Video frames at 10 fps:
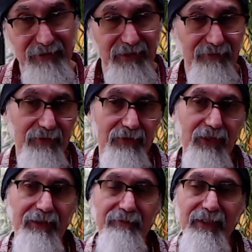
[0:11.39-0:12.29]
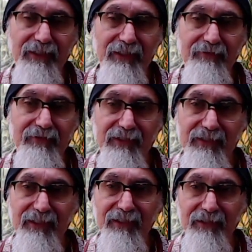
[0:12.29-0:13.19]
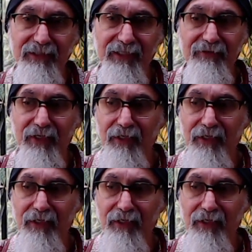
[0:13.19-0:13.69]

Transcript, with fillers: you have a ton of money sitting in a